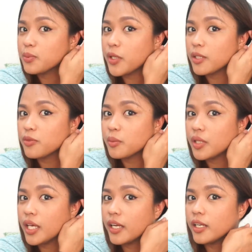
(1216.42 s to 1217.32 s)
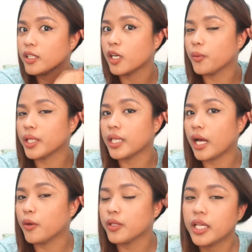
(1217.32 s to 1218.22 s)
spray it from here going
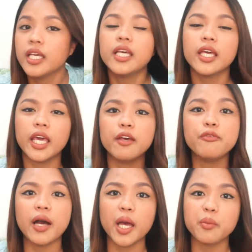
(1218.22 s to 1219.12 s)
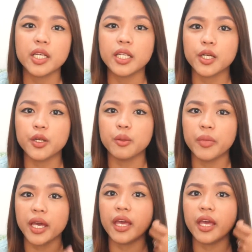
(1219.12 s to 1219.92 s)
down. If I'm gonna curl my